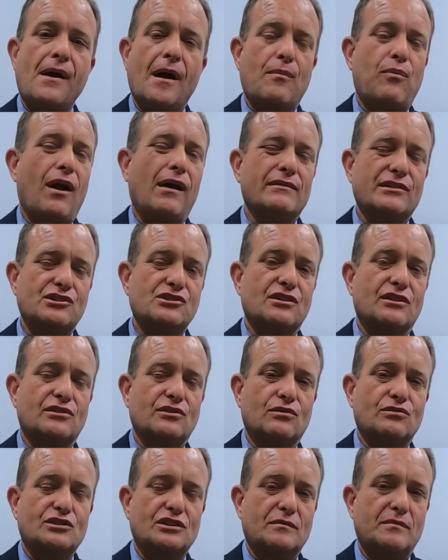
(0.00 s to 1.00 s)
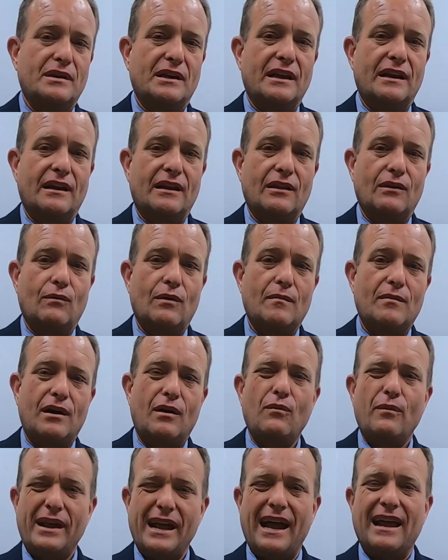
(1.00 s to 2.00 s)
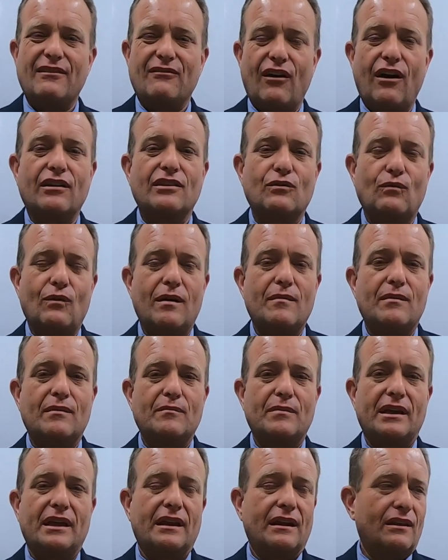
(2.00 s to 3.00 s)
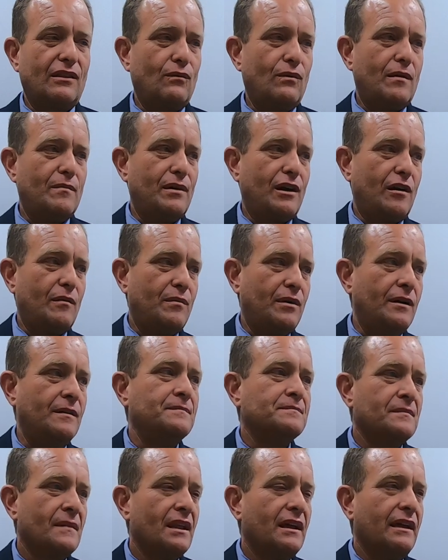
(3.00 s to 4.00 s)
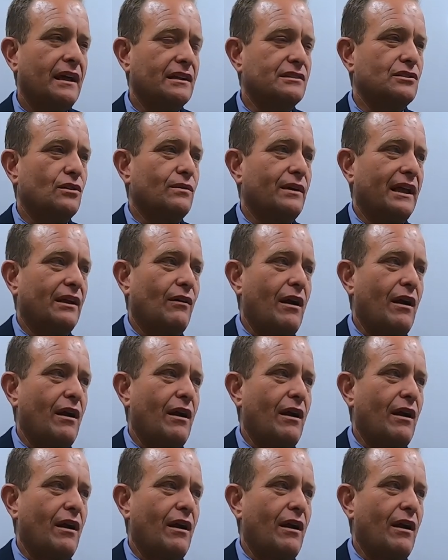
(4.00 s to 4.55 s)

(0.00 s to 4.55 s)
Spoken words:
I probably should have told you at the beginning of the webinar. We kind of are at the beginning of the webinar, but it's okay.